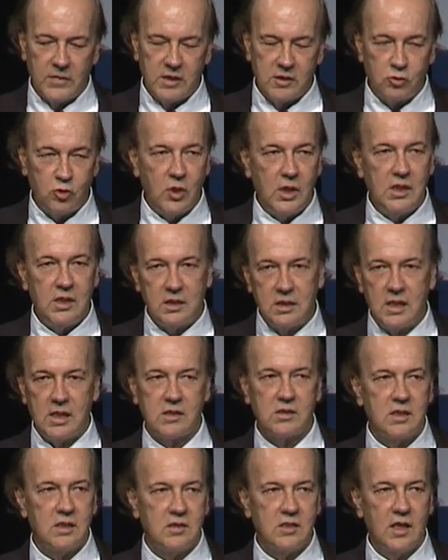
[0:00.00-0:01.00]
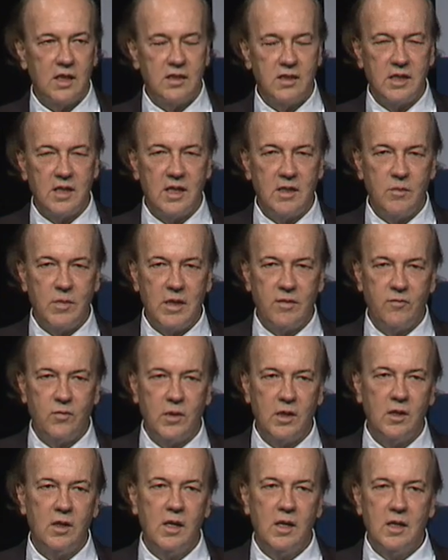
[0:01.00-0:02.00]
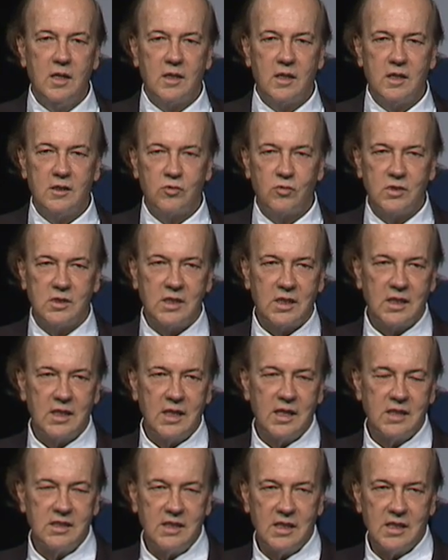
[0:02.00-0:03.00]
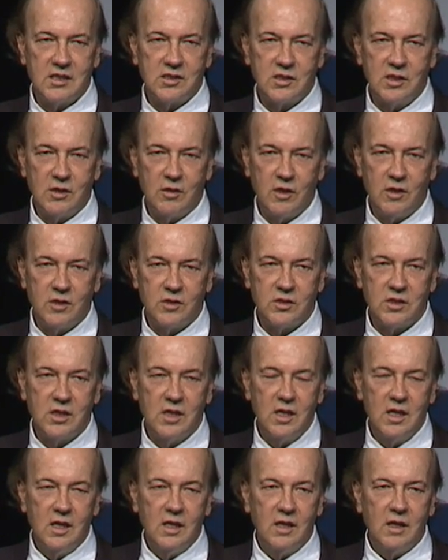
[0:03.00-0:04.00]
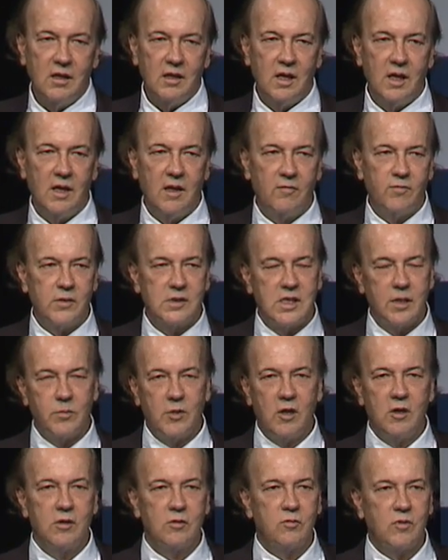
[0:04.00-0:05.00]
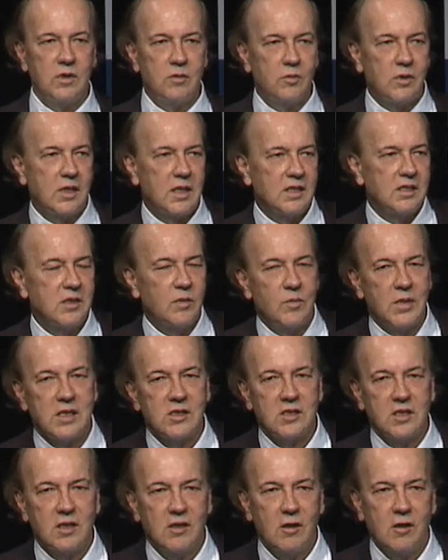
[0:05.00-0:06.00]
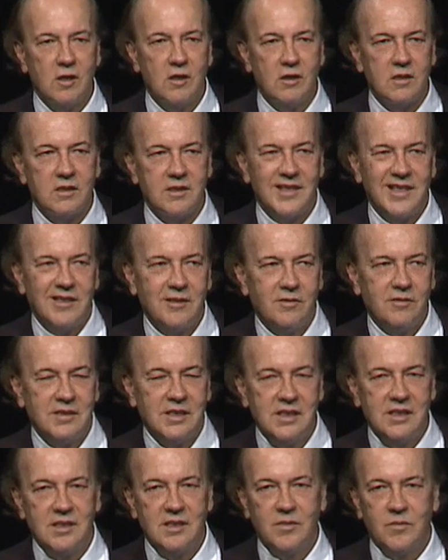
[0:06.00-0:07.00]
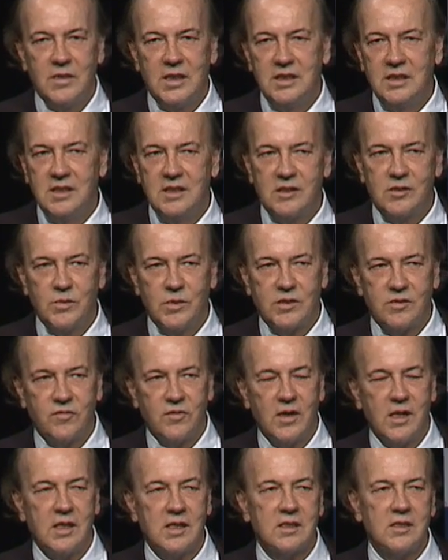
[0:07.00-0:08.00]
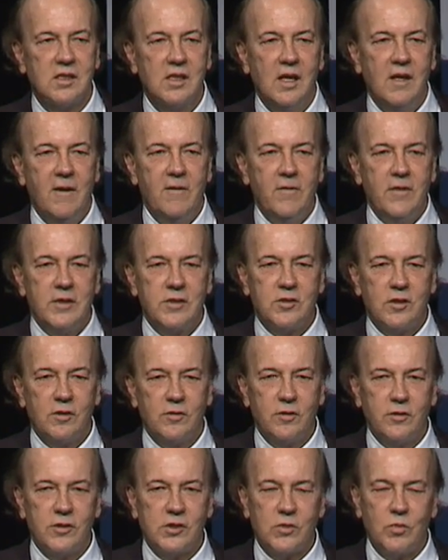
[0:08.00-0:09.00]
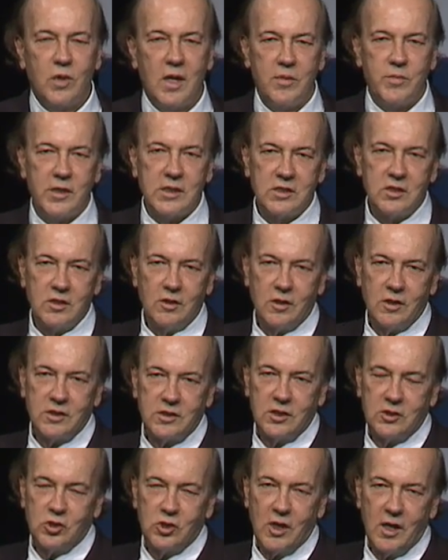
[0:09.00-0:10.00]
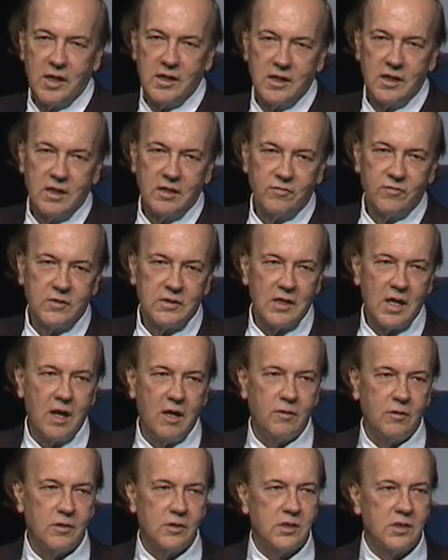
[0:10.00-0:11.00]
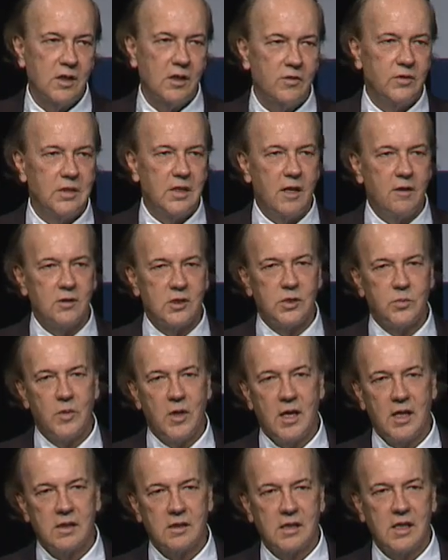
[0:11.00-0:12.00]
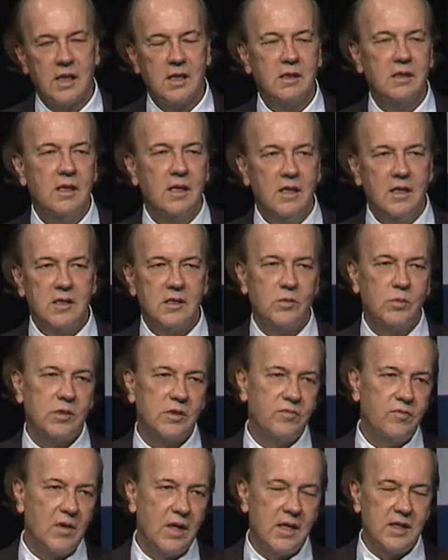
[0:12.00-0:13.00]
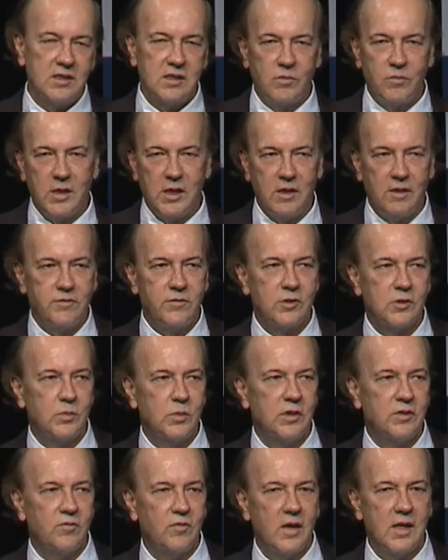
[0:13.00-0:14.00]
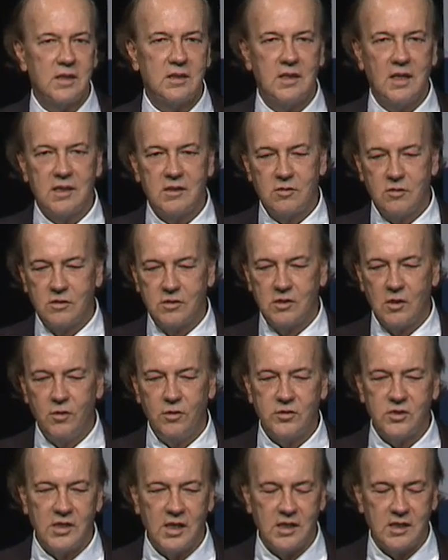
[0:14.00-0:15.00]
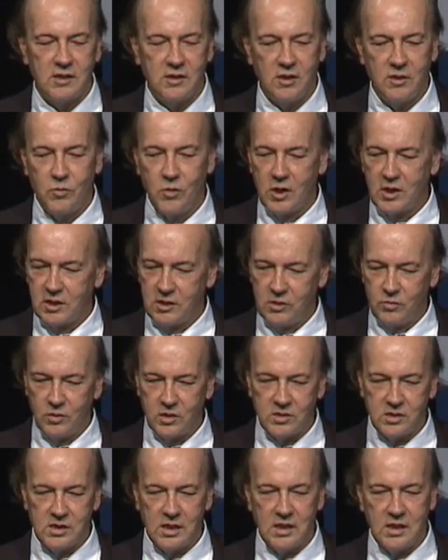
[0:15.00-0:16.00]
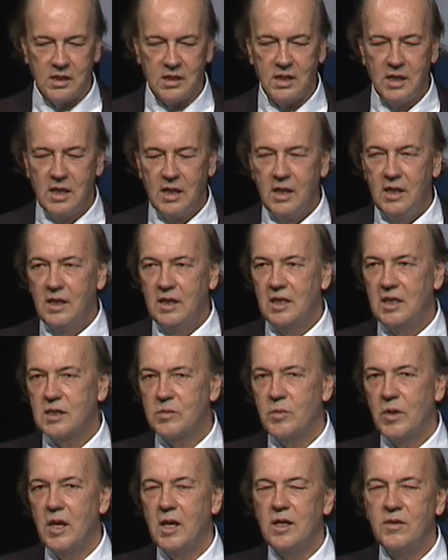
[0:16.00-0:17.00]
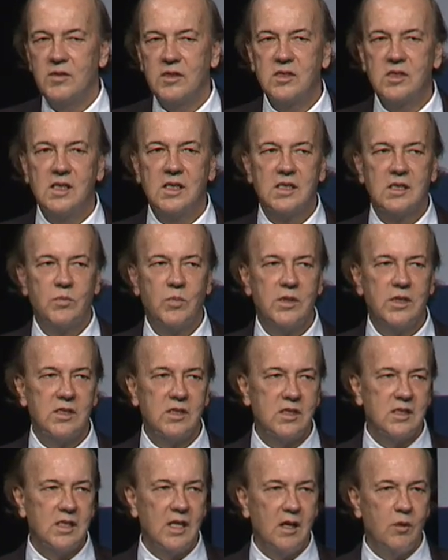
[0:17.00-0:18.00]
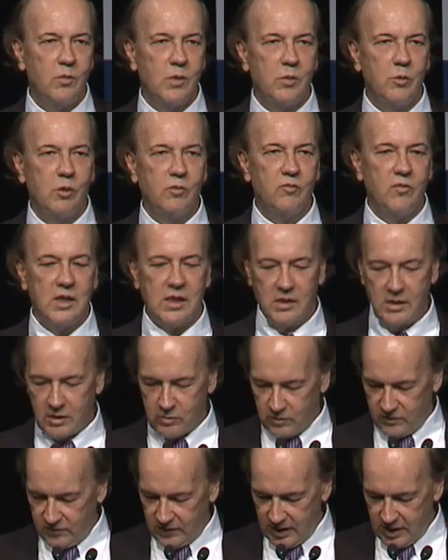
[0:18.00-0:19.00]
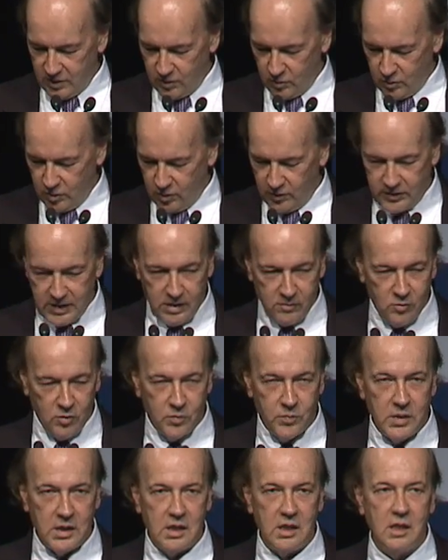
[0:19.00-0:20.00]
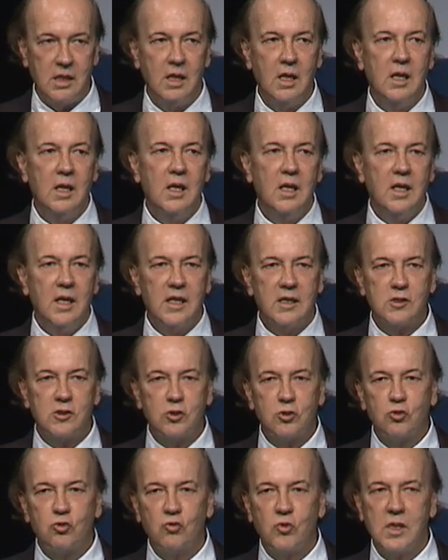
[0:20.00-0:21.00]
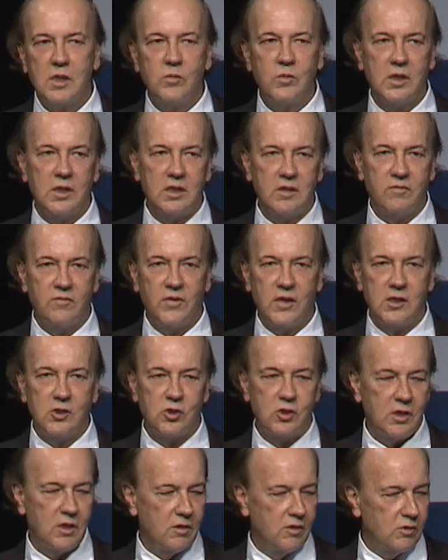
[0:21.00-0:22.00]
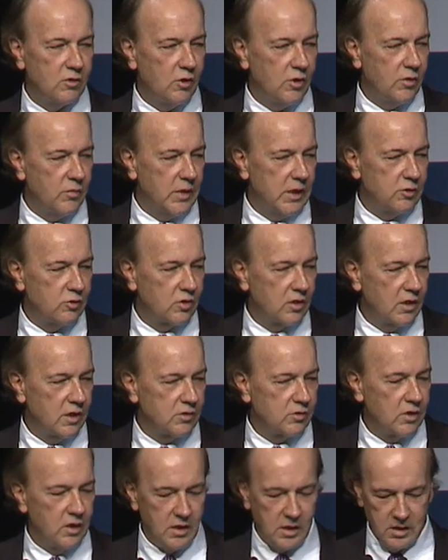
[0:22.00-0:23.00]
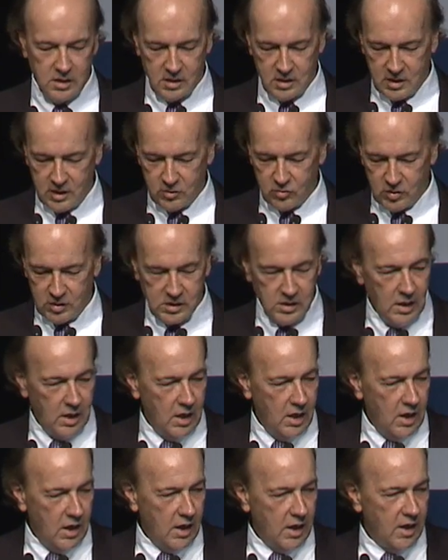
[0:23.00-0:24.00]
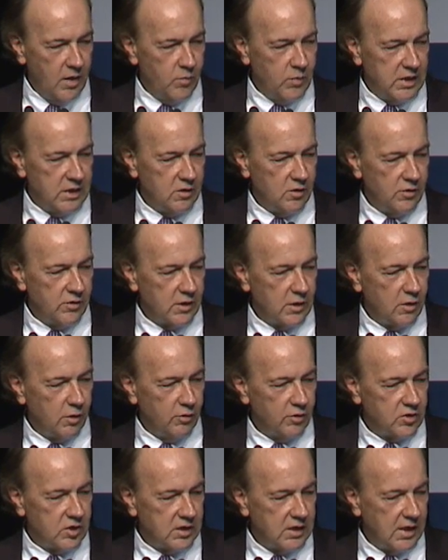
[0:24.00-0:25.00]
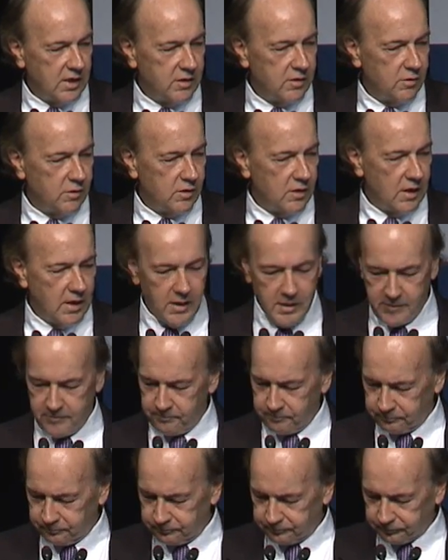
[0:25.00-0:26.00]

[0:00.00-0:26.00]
trading desk inside the IMF where countries that get the SDRs, for example, Hungary will get some SDRs. They don't need them. They need Swiss francs. So they'll swap SDRs to China for dollars, sell the dollar spot, get Swiss francs, and pay off their Swiss franc debt. So there's a whole secondary market. You won't see it. It's behind the scenes. But this is how we will re-liquefy the world. That will be extremely inflationary in all the major countries. A minute on the gold standard. I'm